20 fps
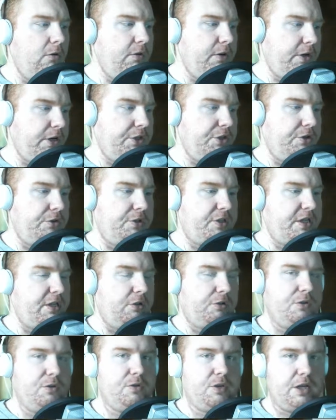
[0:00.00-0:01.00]
because your
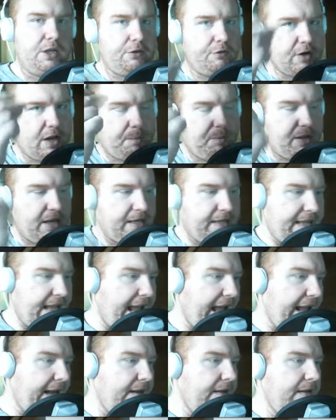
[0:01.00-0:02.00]
CO2 is going to drop like
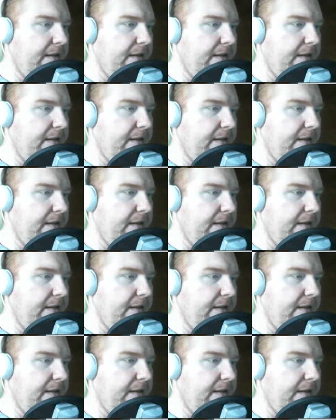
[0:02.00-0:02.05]
that.